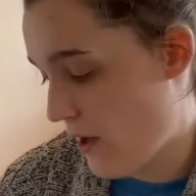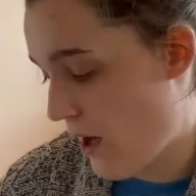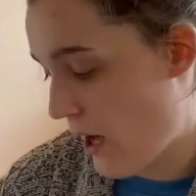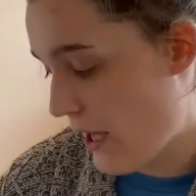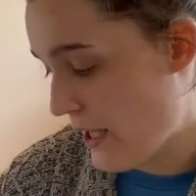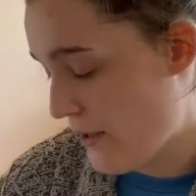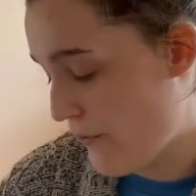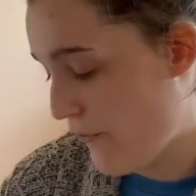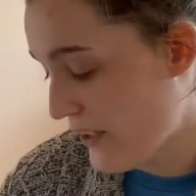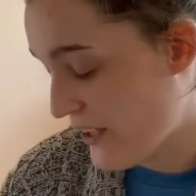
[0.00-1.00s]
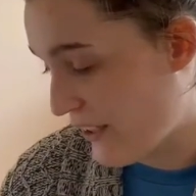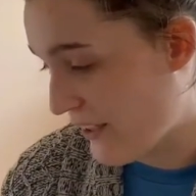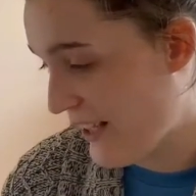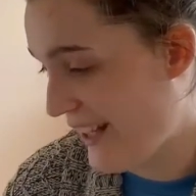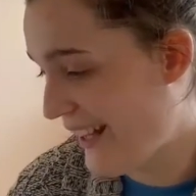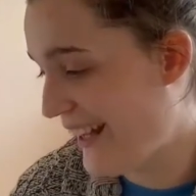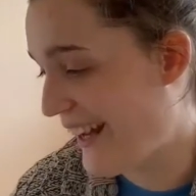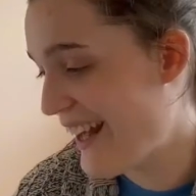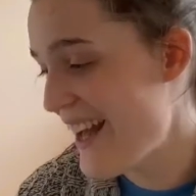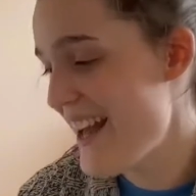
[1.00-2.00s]
I figured
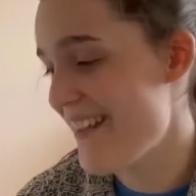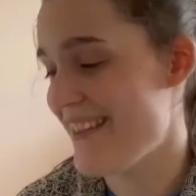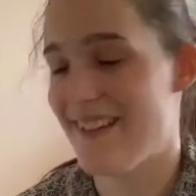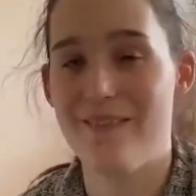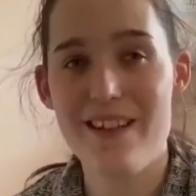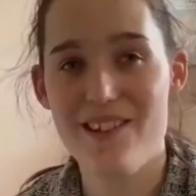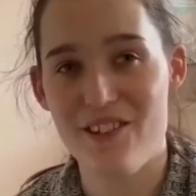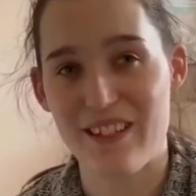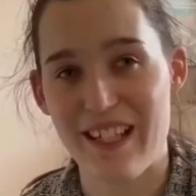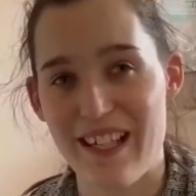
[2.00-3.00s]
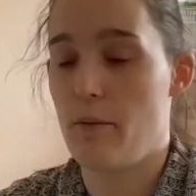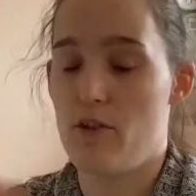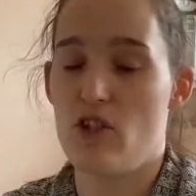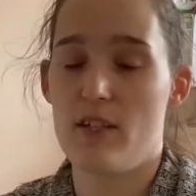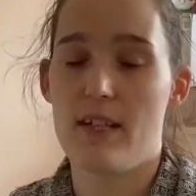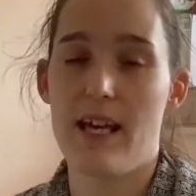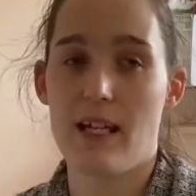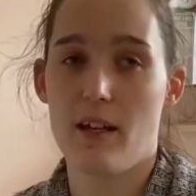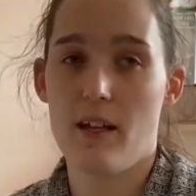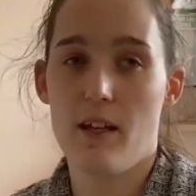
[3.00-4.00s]
that eventually I would just
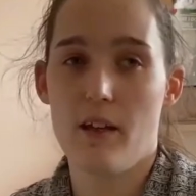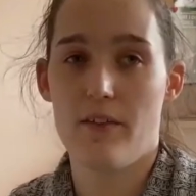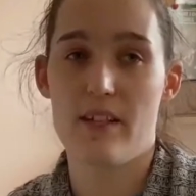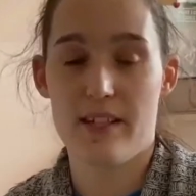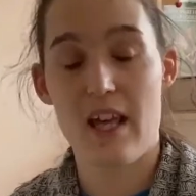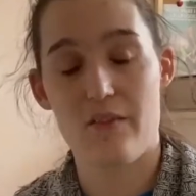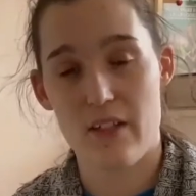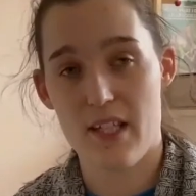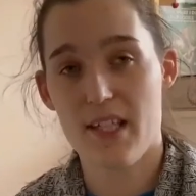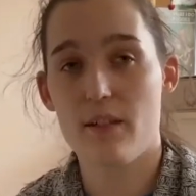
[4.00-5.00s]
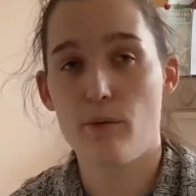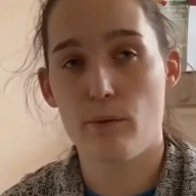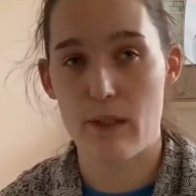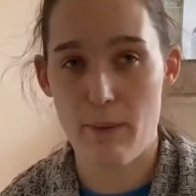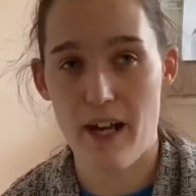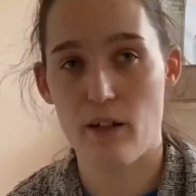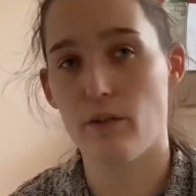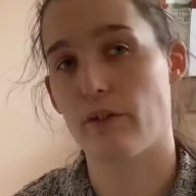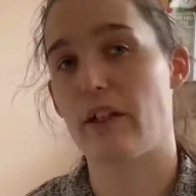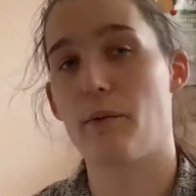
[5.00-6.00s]
take this canvas, repaint
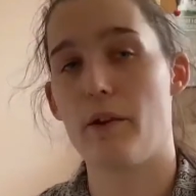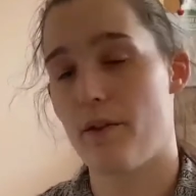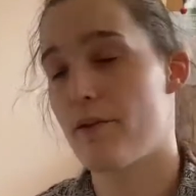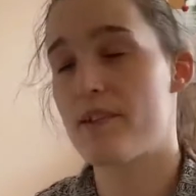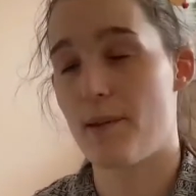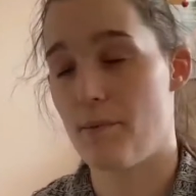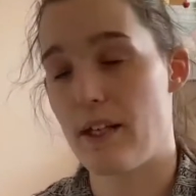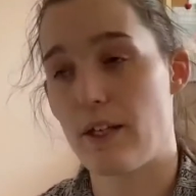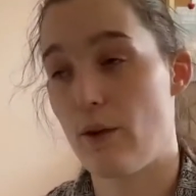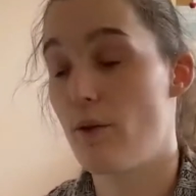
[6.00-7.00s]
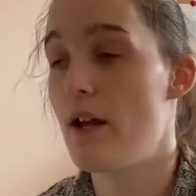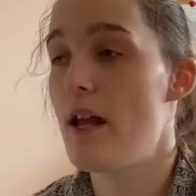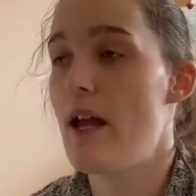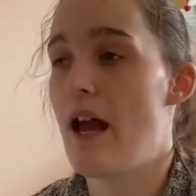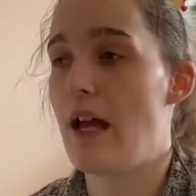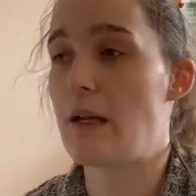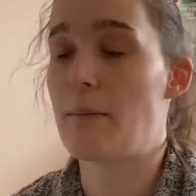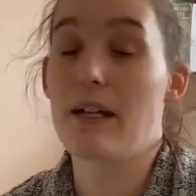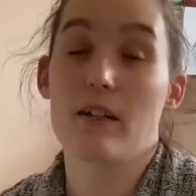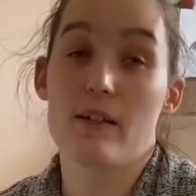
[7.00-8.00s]
over it with something new, and
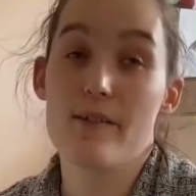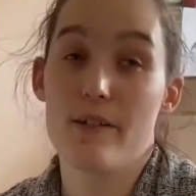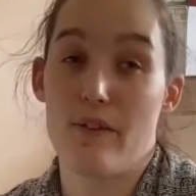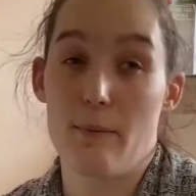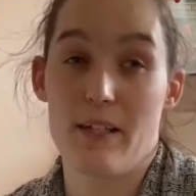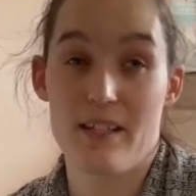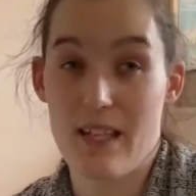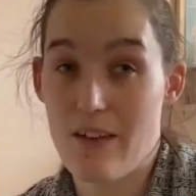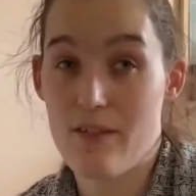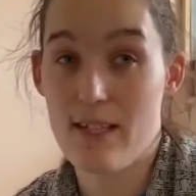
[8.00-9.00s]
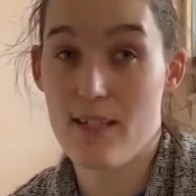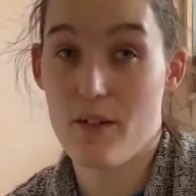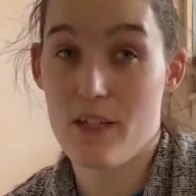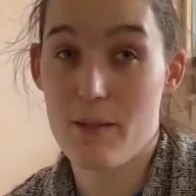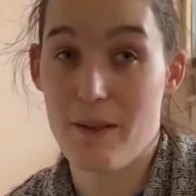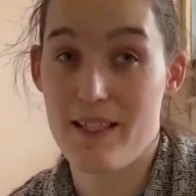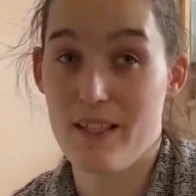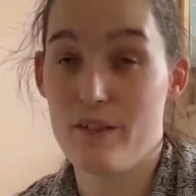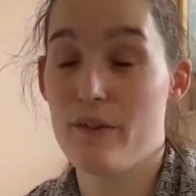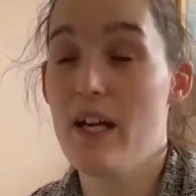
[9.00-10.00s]
make good use of it, because canvases are
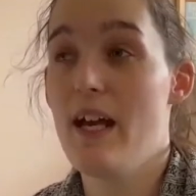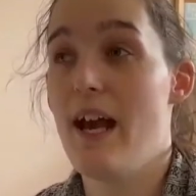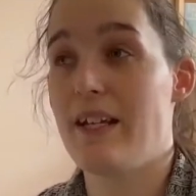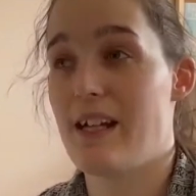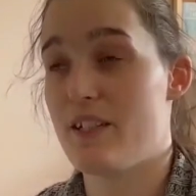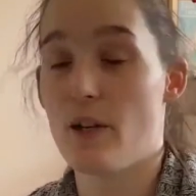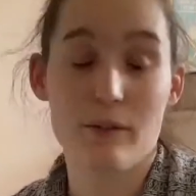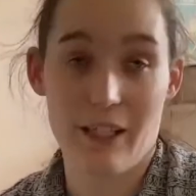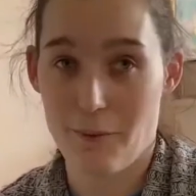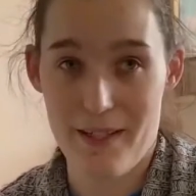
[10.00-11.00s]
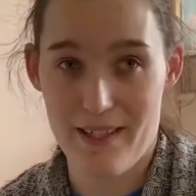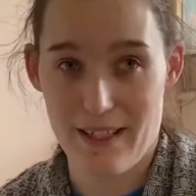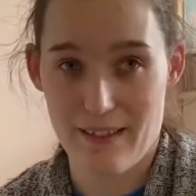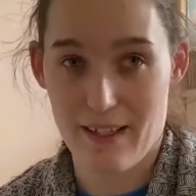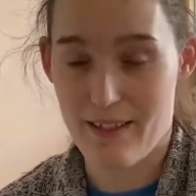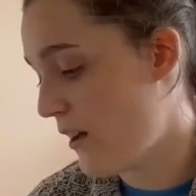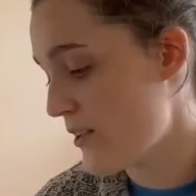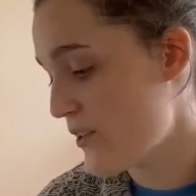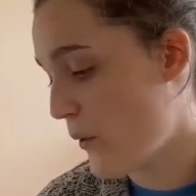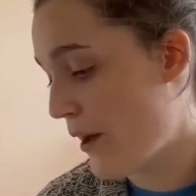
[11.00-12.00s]
expensive and I don't like wasting things.
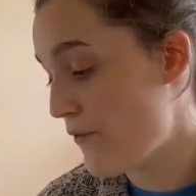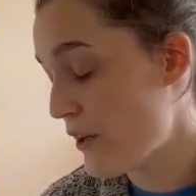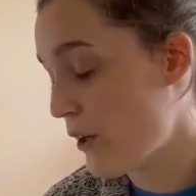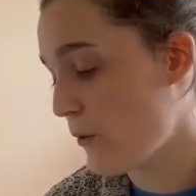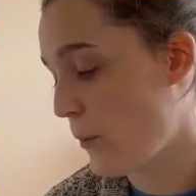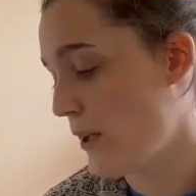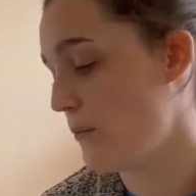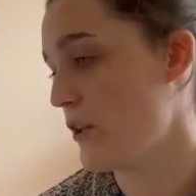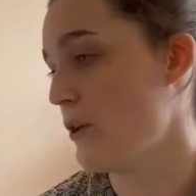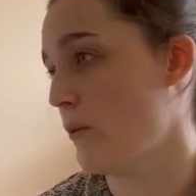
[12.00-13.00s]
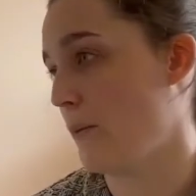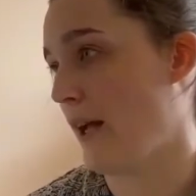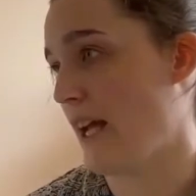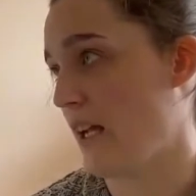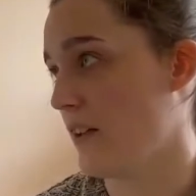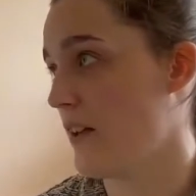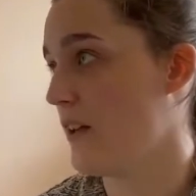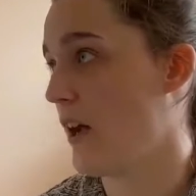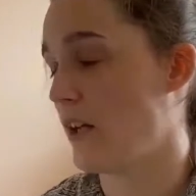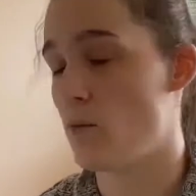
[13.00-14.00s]
So I figured when, you know, when my aunt
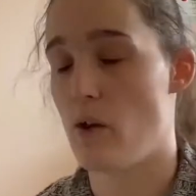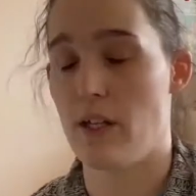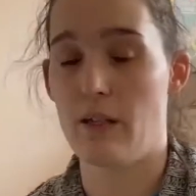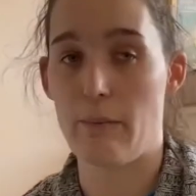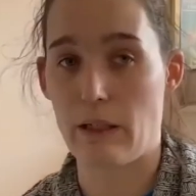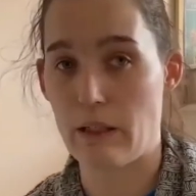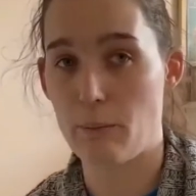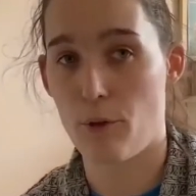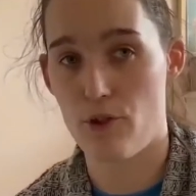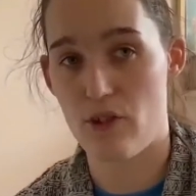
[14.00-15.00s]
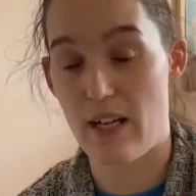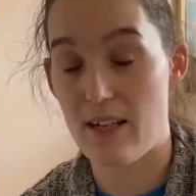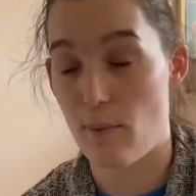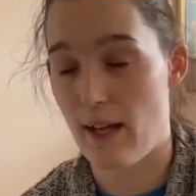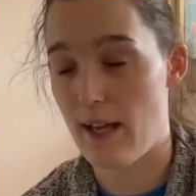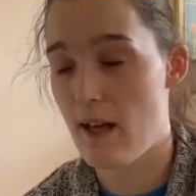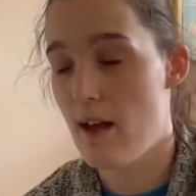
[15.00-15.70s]
kind of wanted a Marilyn portrait anyway,